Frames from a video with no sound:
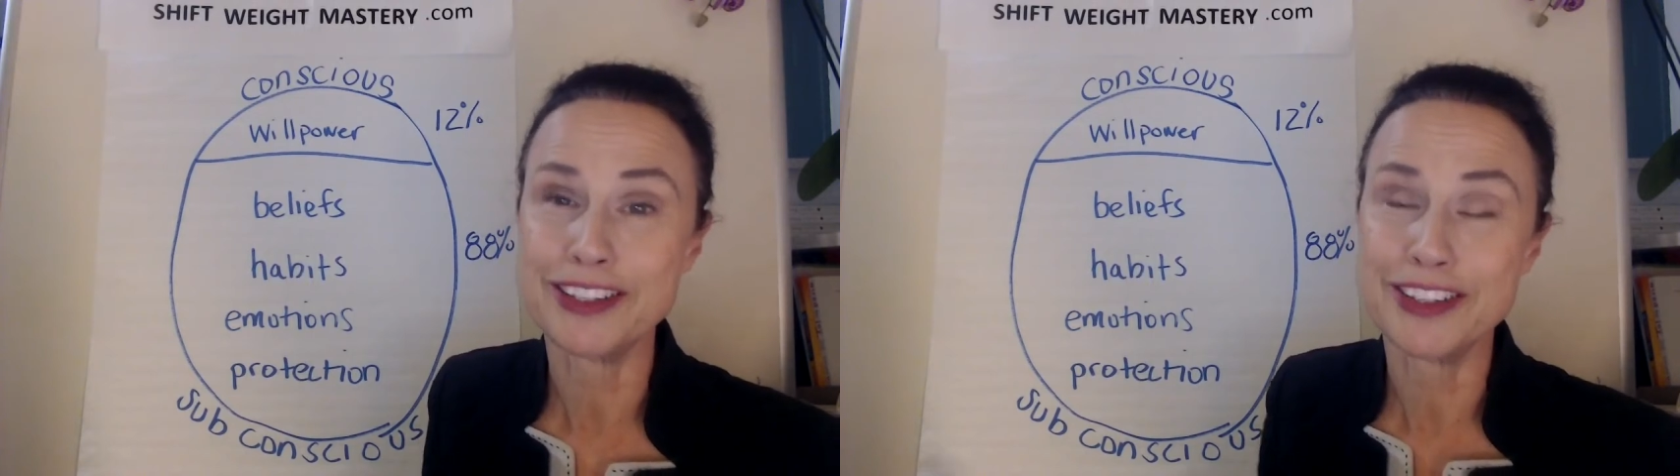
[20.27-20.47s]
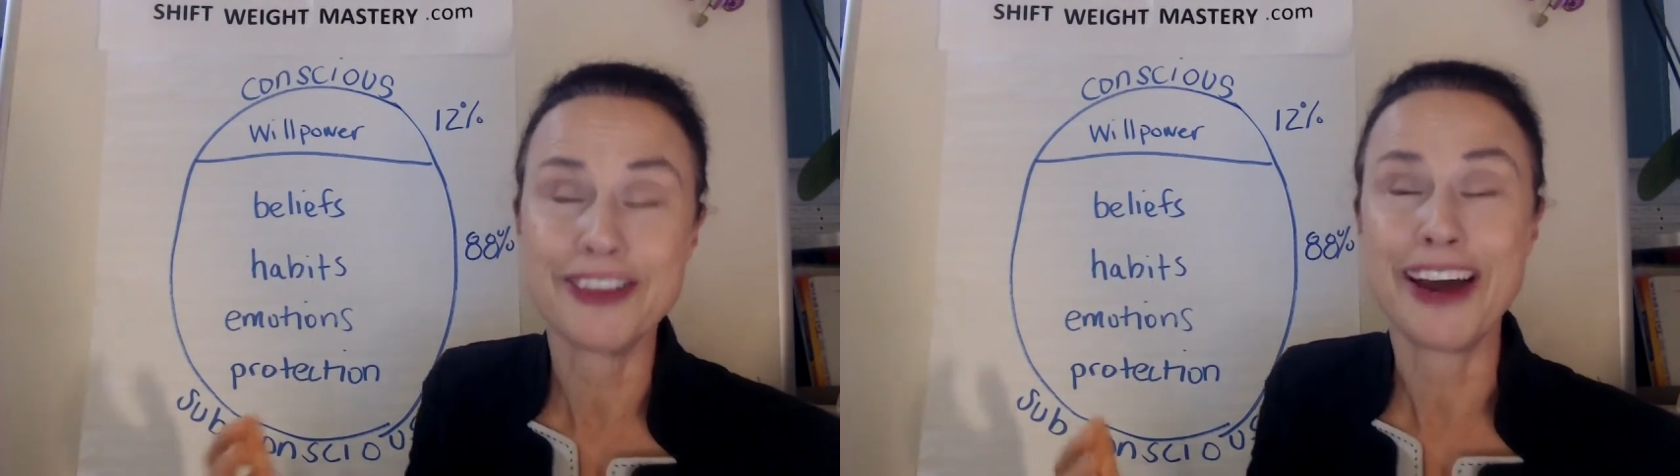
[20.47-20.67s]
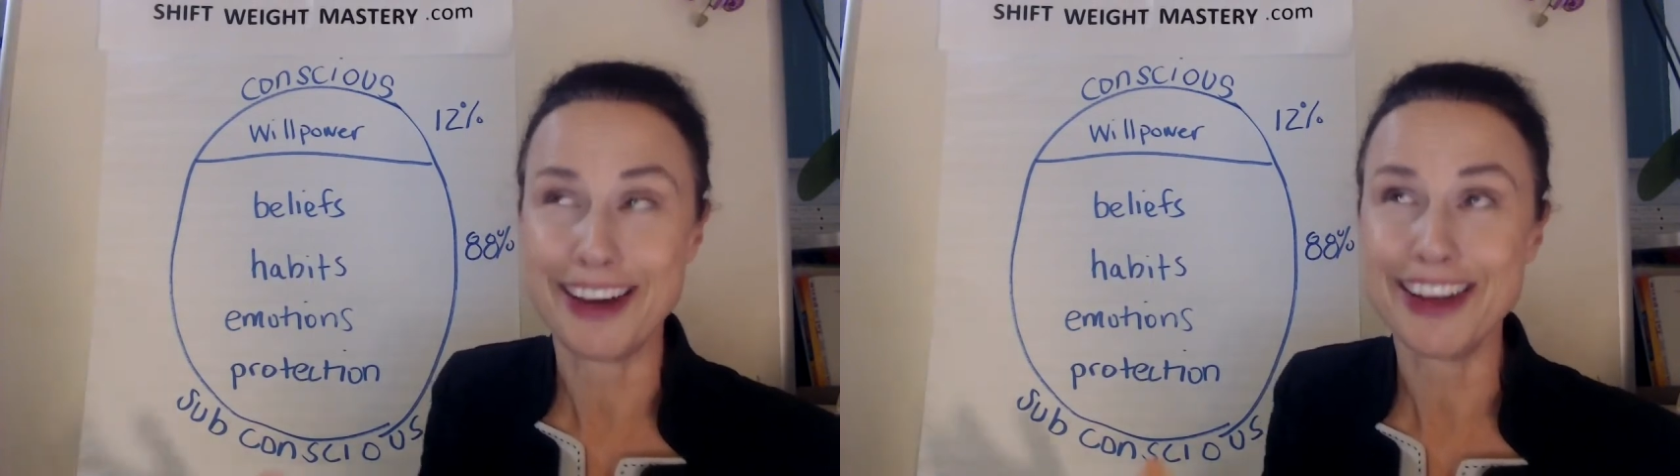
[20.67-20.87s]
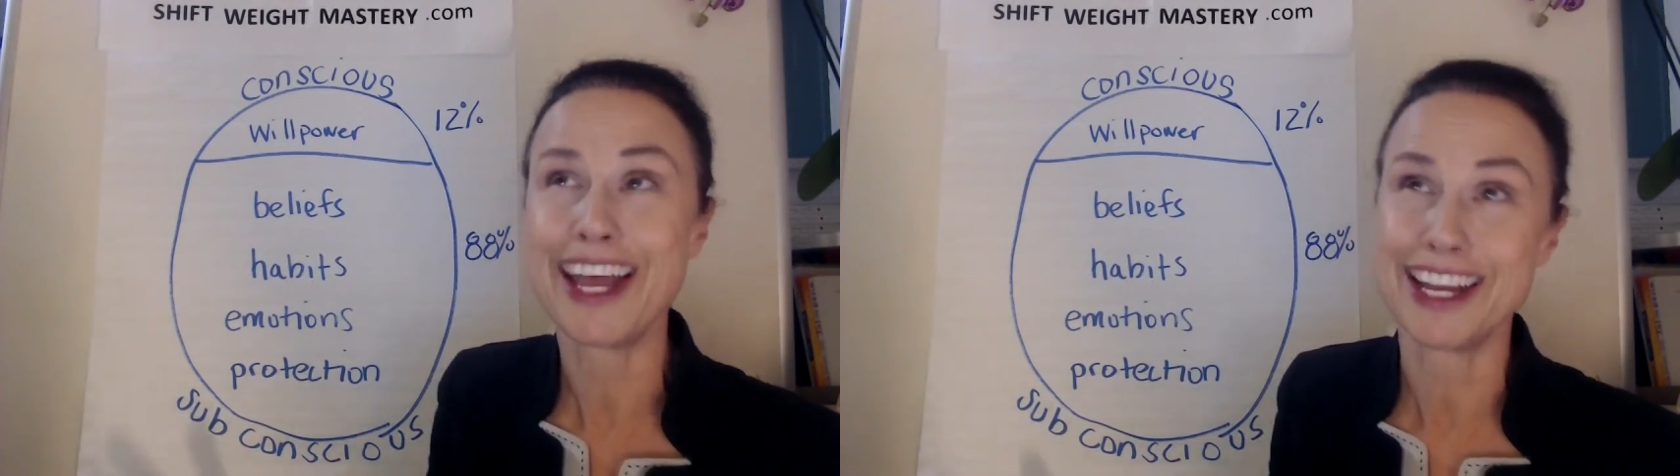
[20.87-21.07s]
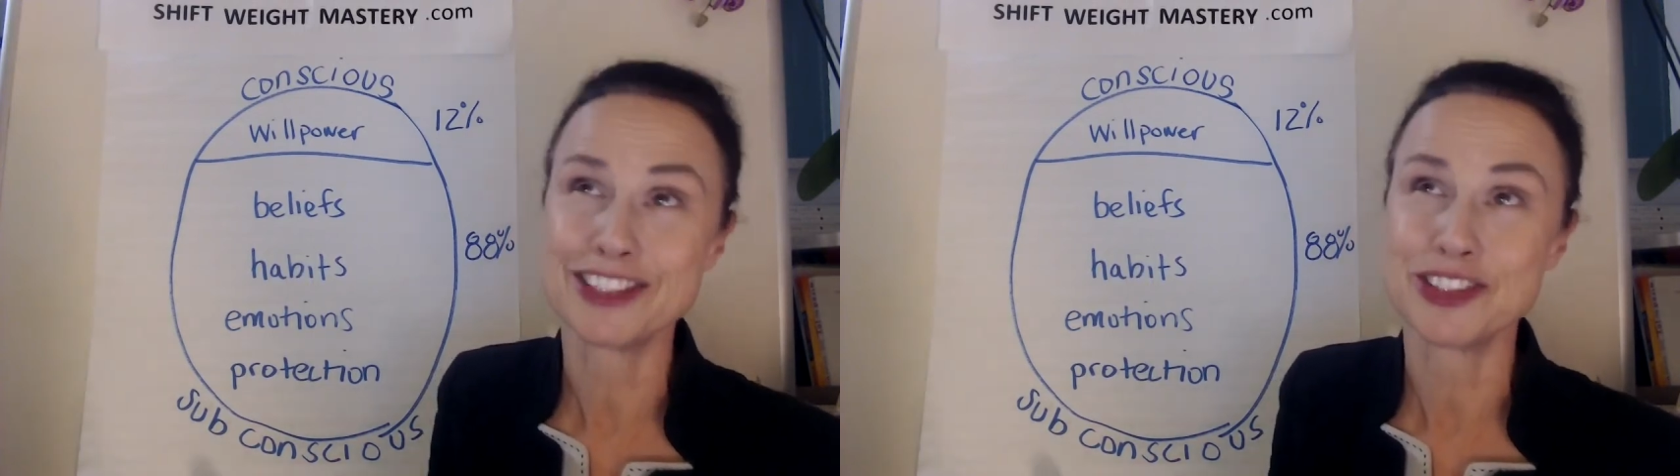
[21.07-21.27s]
know how
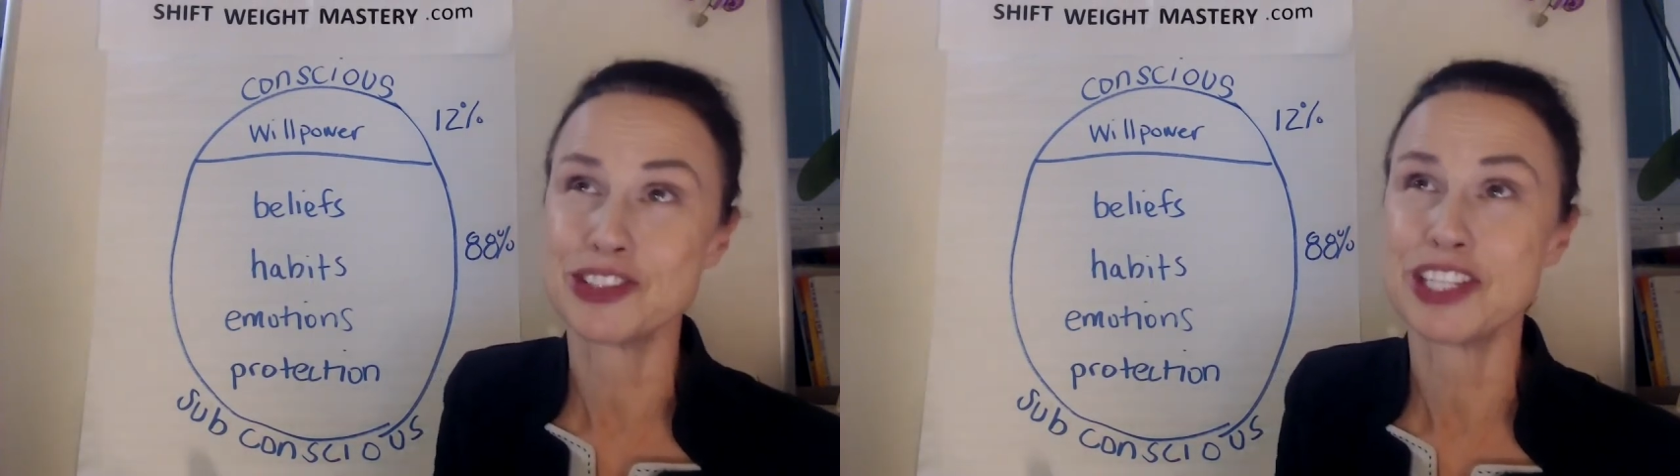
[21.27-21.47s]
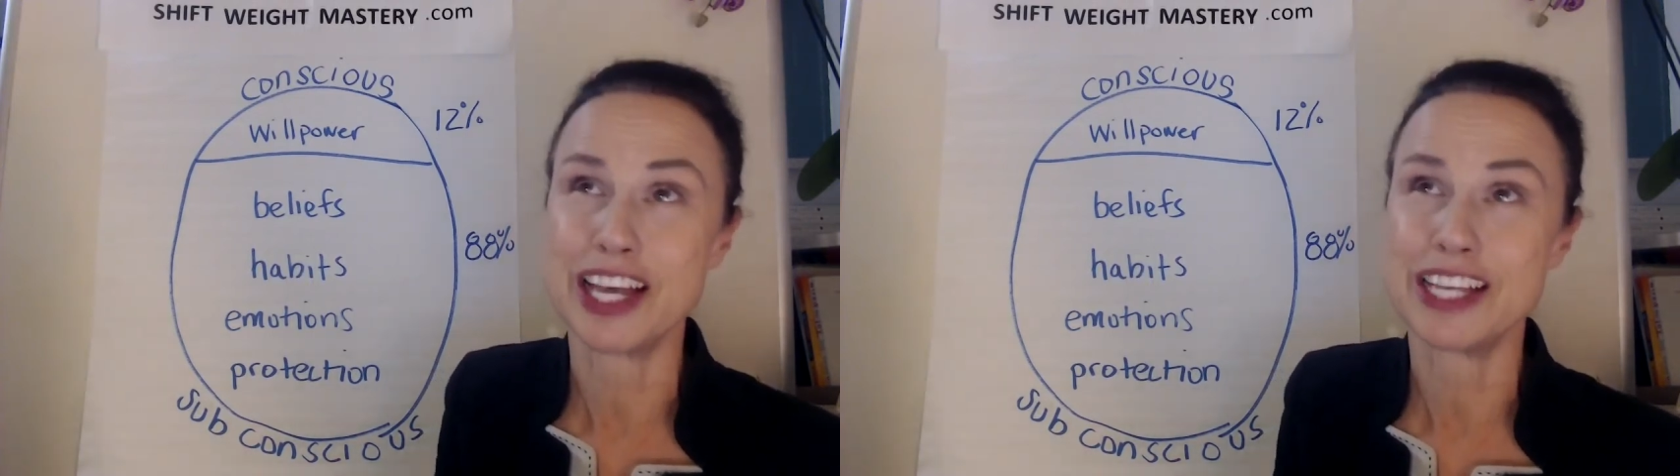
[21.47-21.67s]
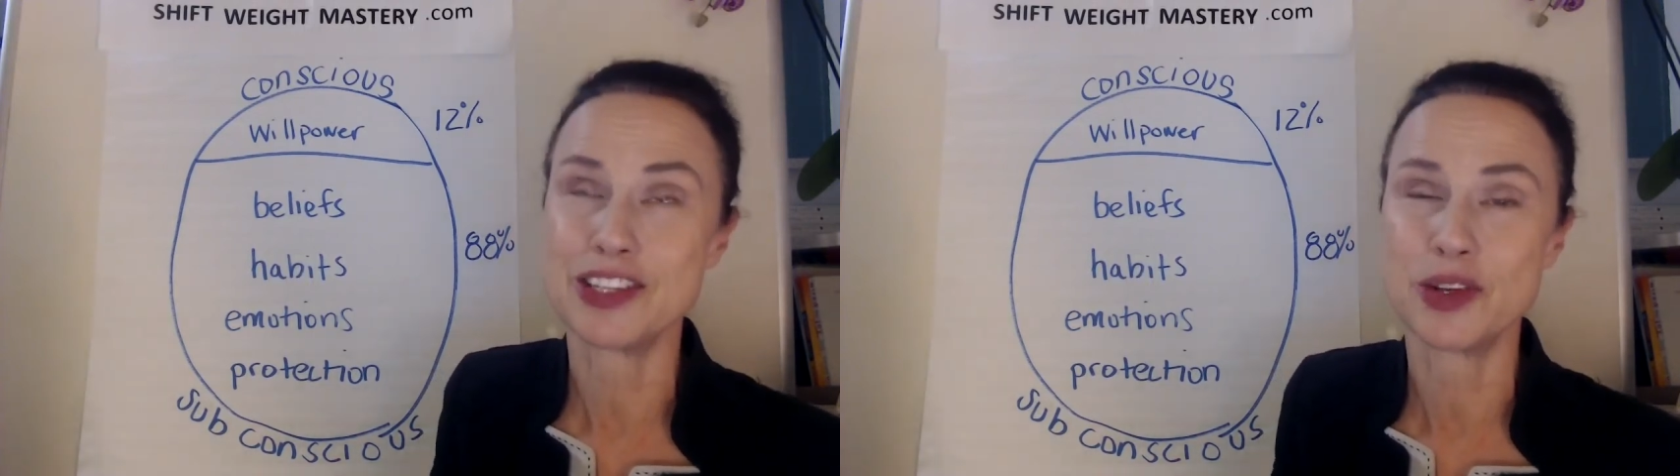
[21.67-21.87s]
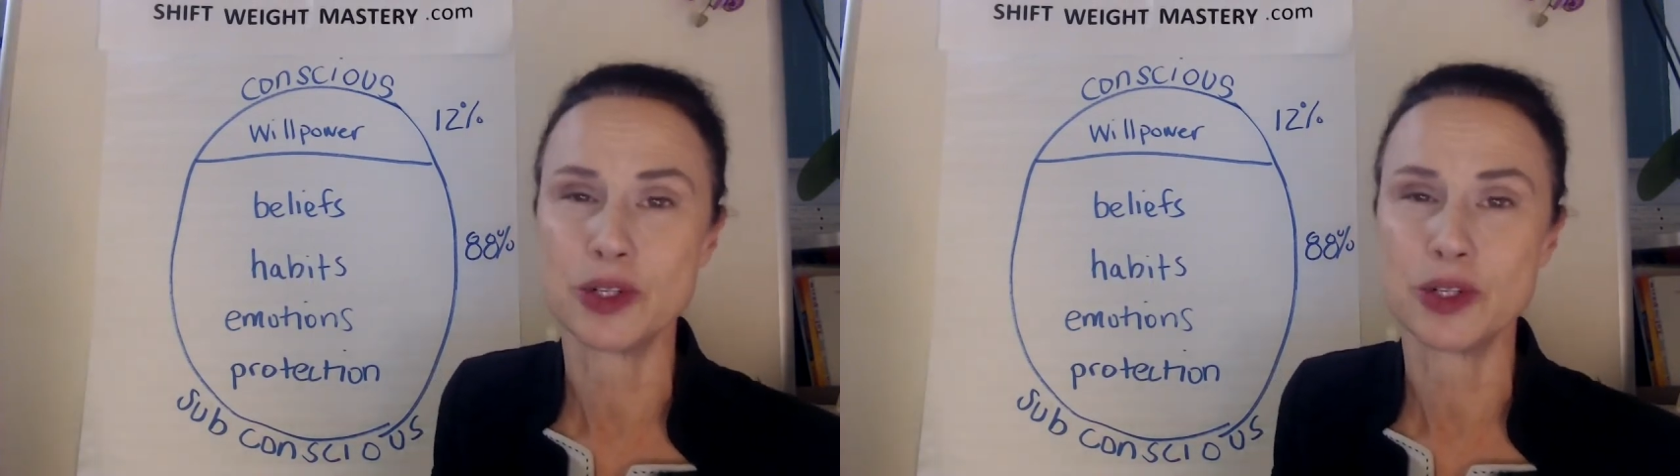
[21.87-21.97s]
to exercise in